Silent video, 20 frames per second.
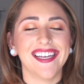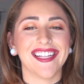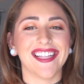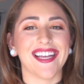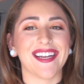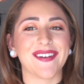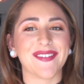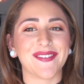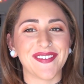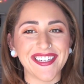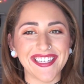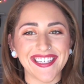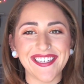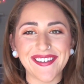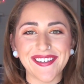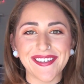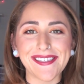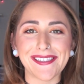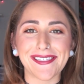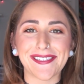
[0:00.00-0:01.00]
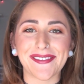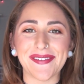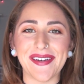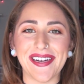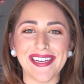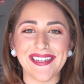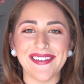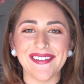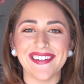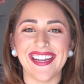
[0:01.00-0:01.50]
really, really
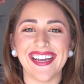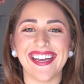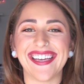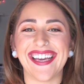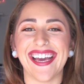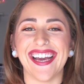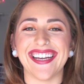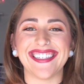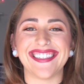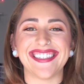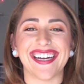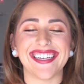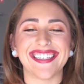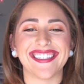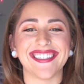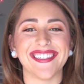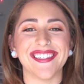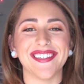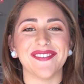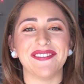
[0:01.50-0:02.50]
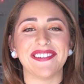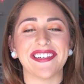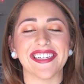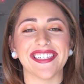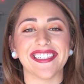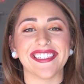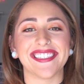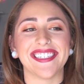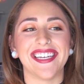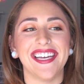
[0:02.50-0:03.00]
sweaty when I get tattooed,
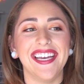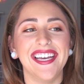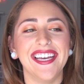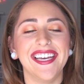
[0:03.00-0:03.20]
because